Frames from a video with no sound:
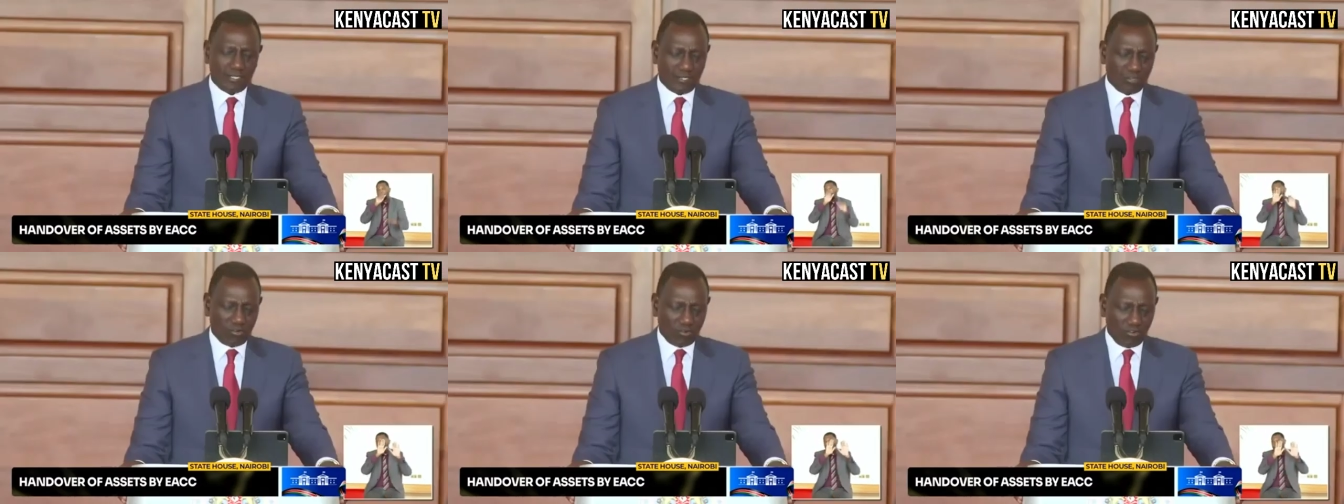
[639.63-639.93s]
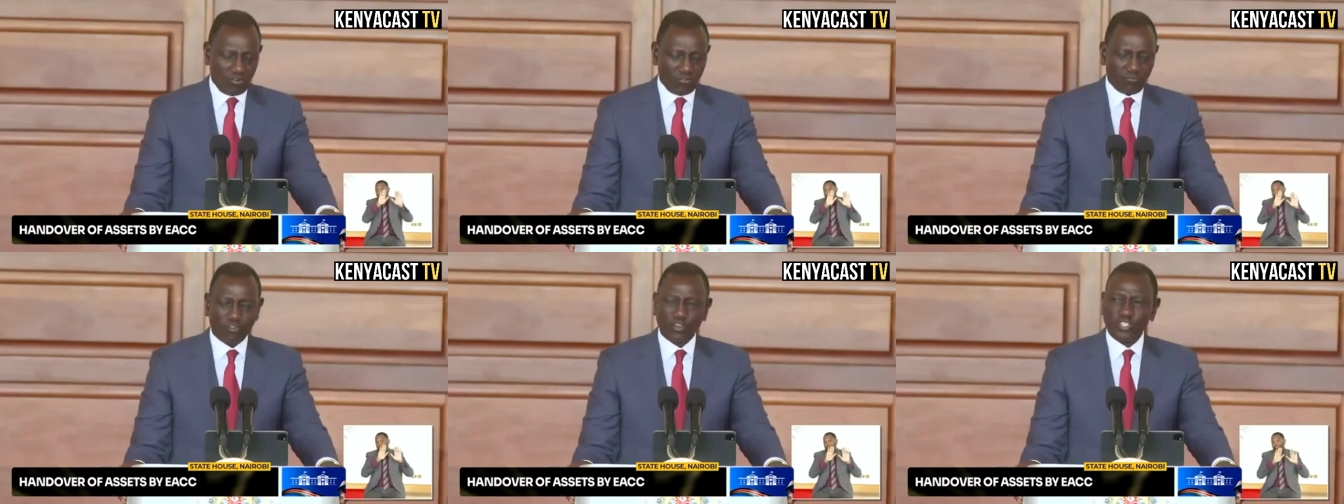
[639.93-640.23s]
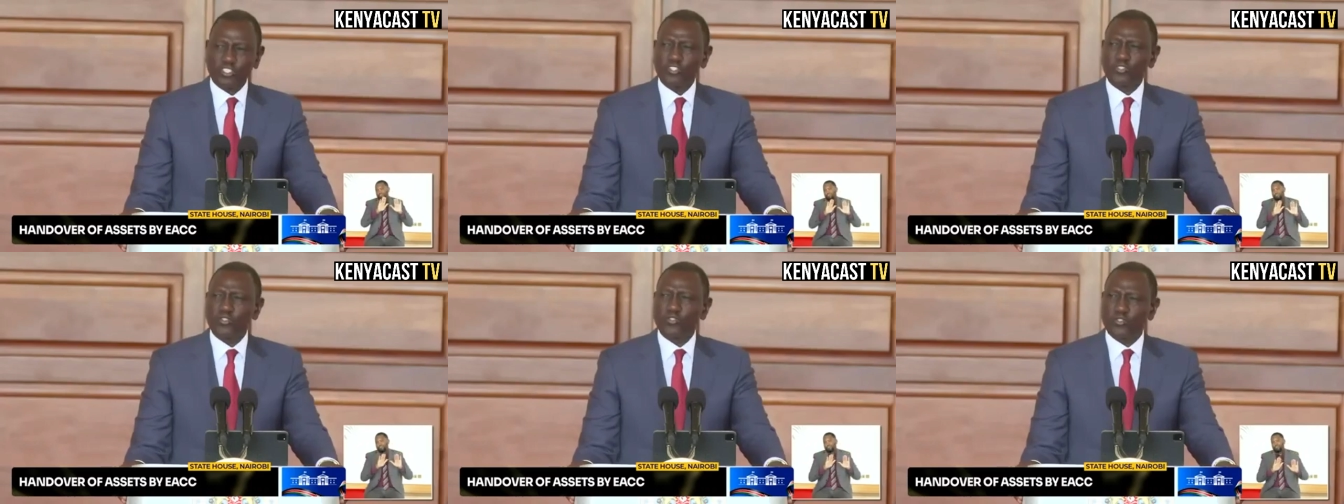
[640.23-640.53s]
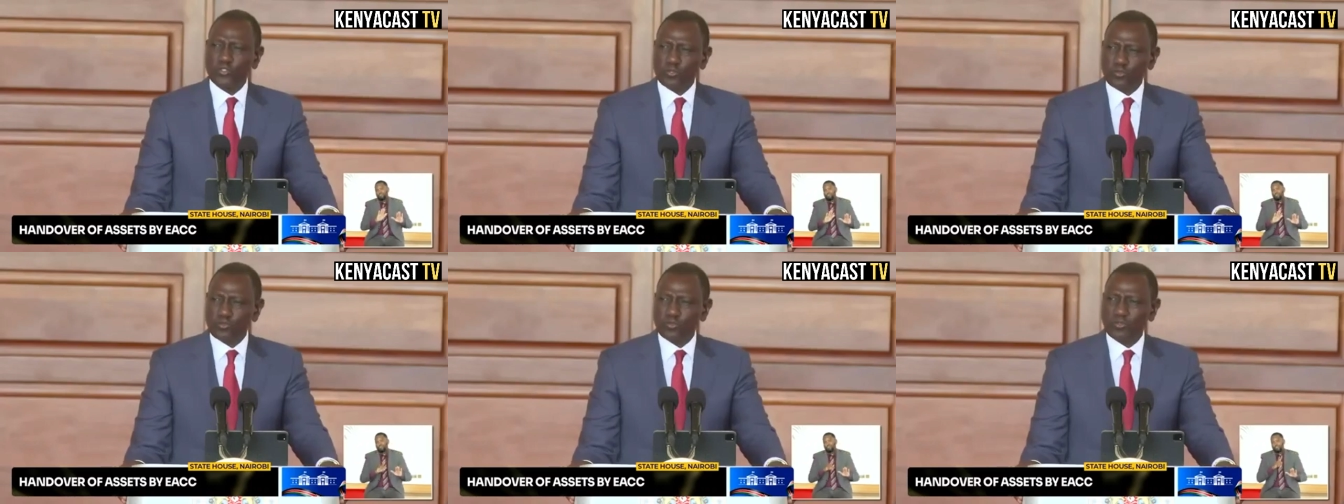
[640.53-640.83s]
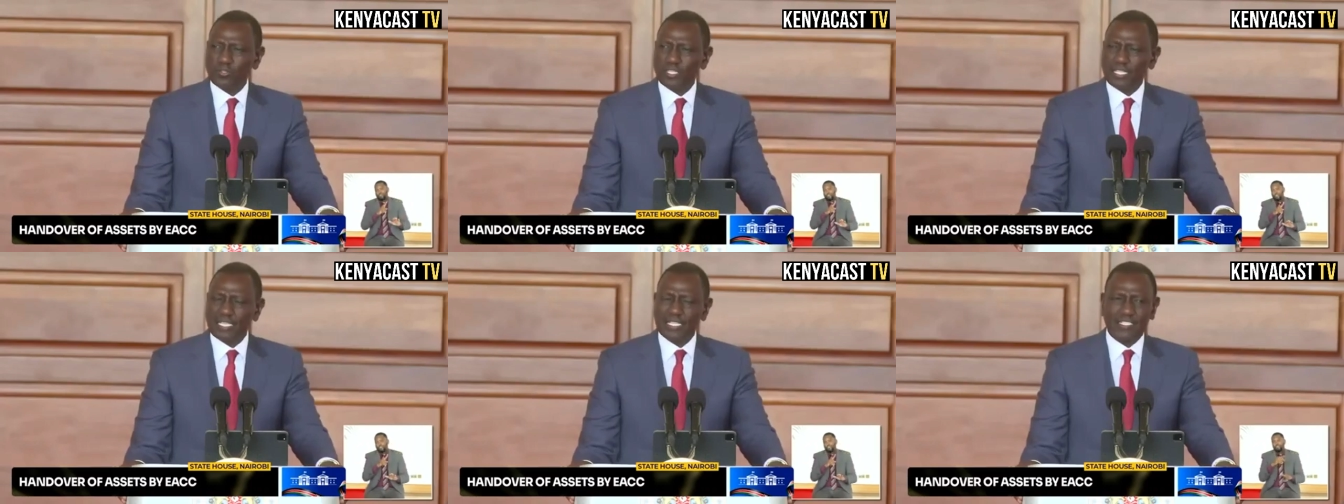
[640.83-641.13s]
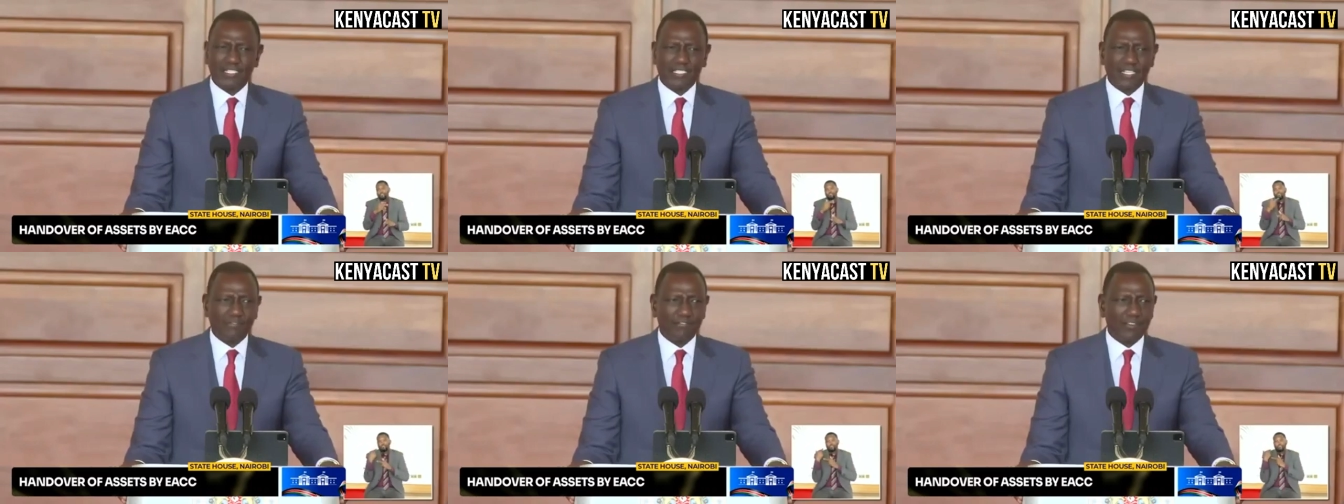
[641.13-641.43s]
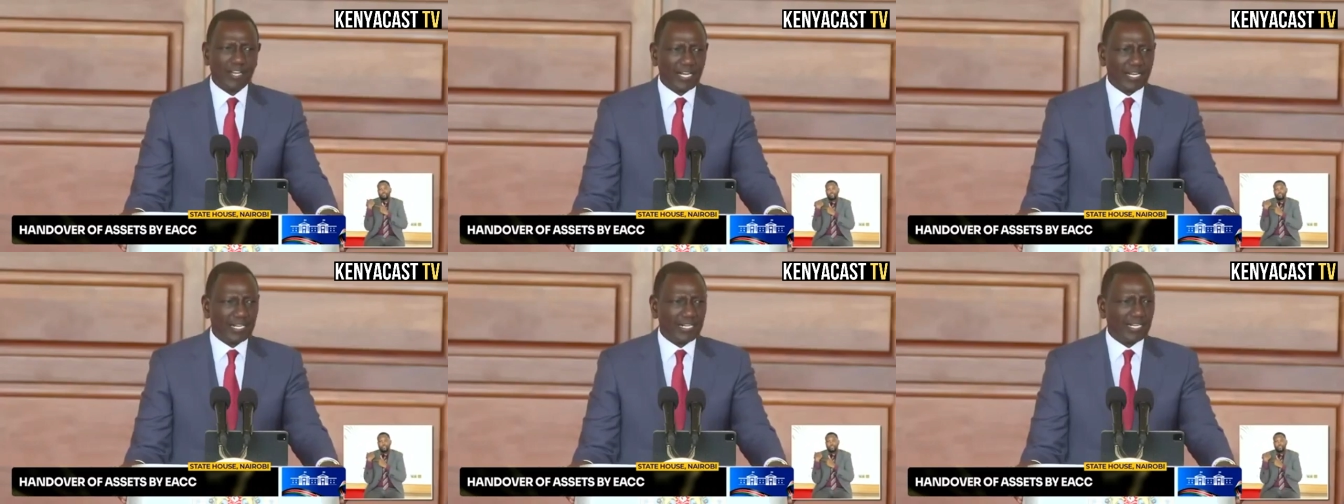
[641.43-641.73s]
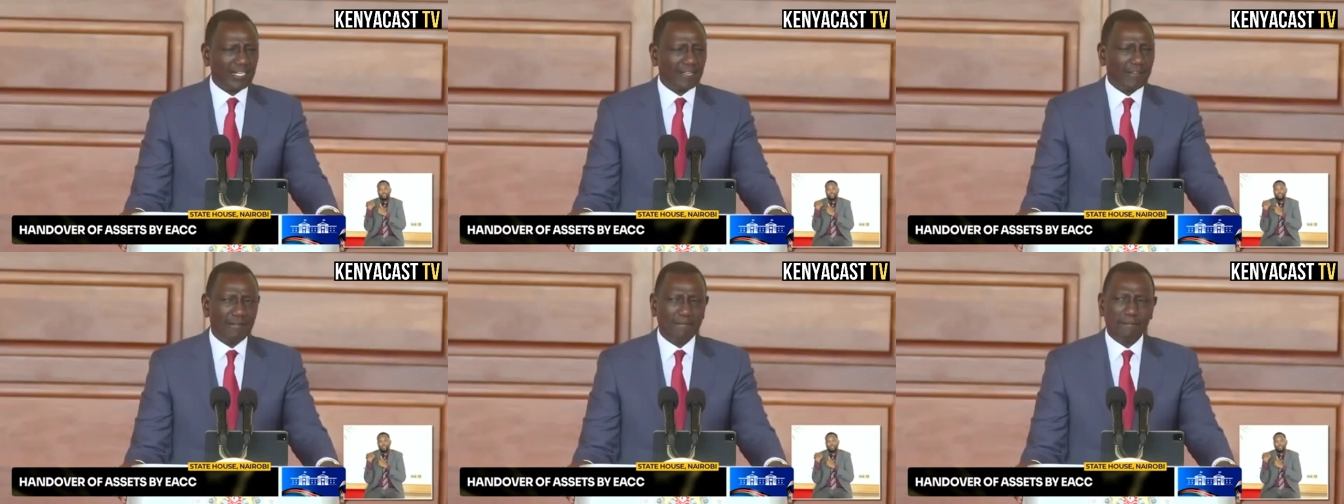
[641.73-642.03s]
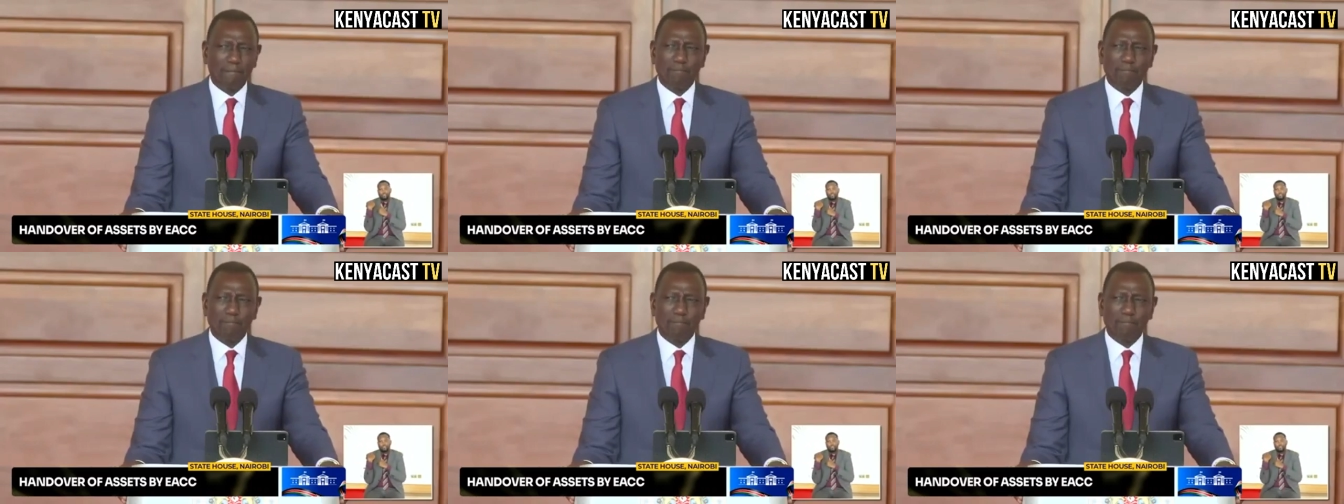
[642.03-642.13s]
of what you do in safeguarding